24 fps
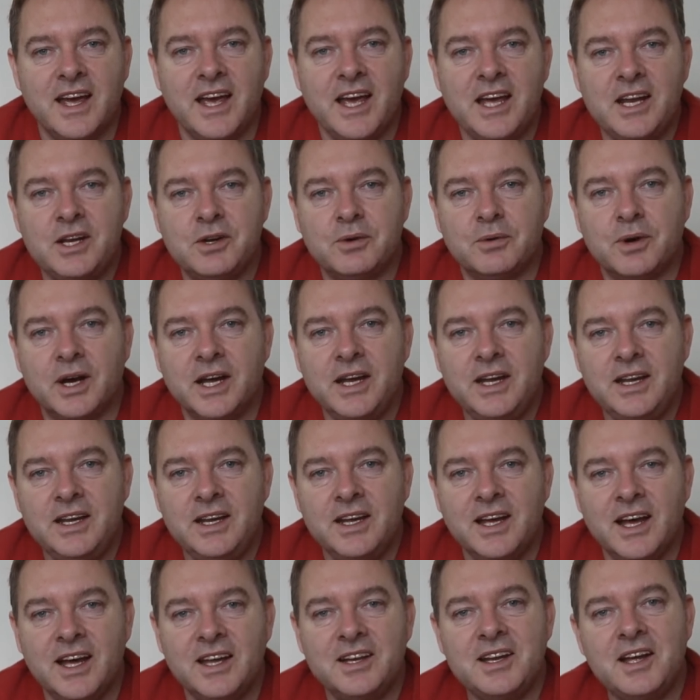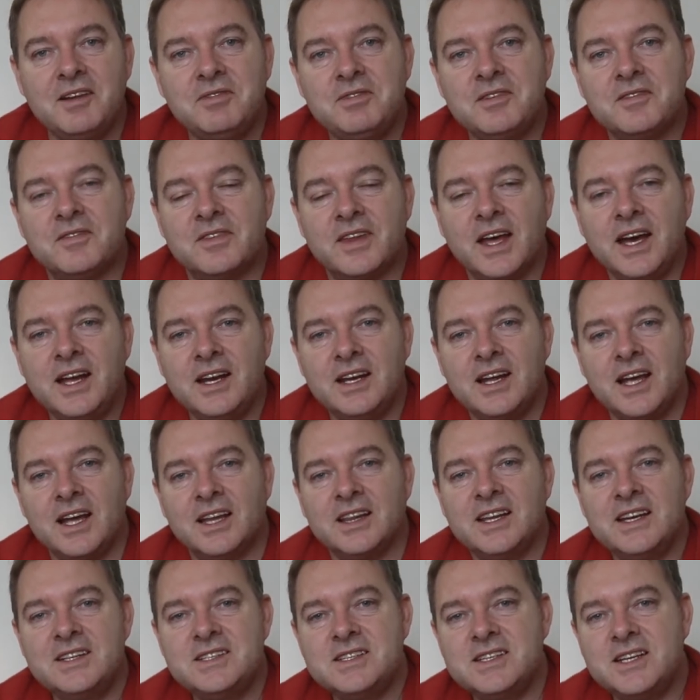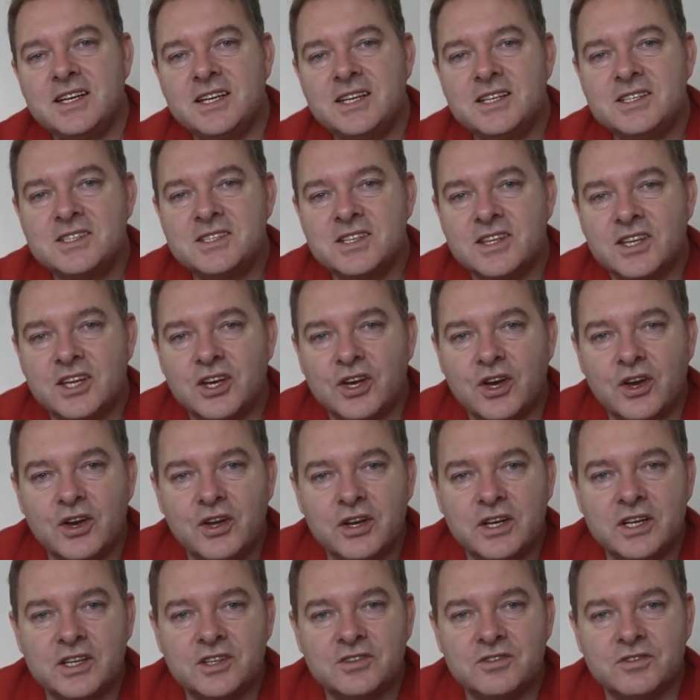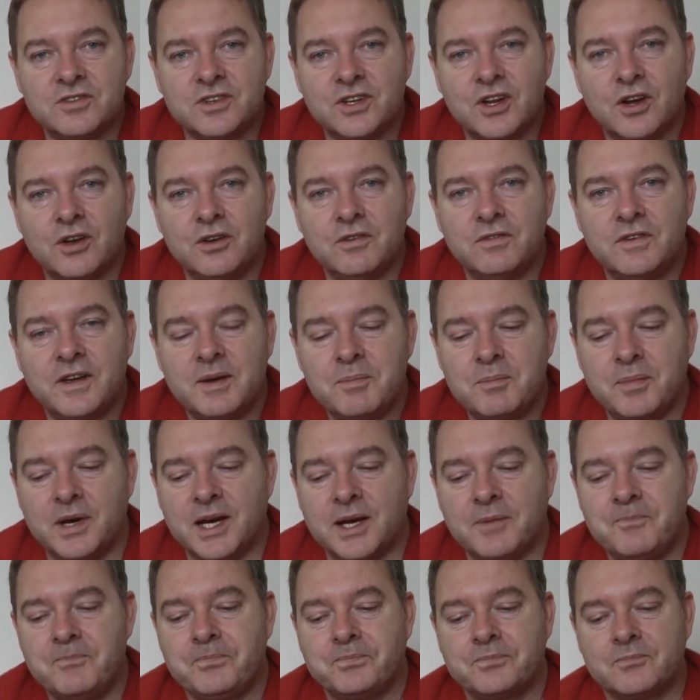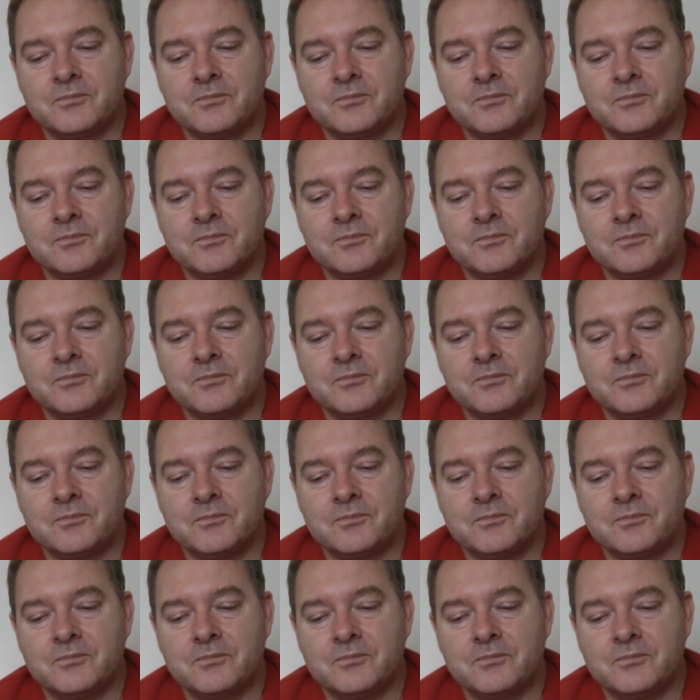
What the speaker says: Anyway, enough of that, and let's get into the earnings for November.